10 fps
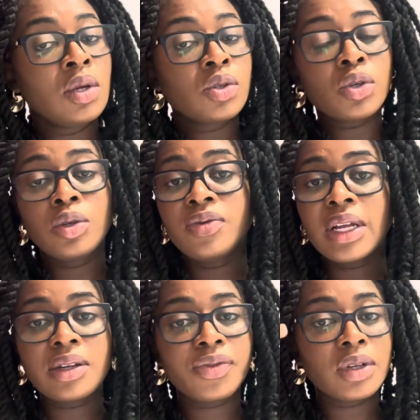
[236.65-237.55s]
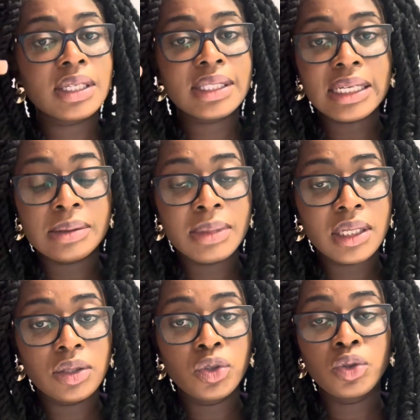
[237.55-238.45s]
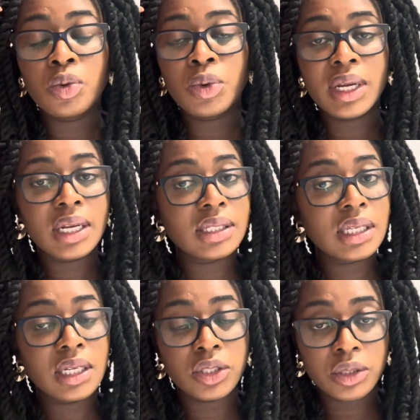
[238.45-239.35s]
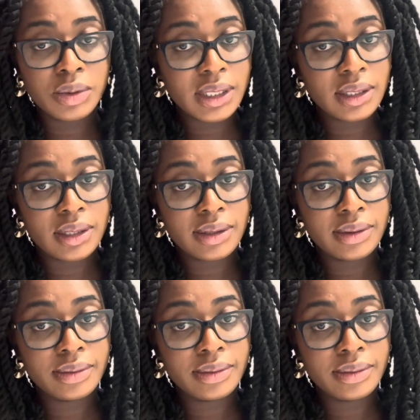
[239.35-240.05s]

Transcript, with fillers: So you've done the full assessment, you know what it is the issue is,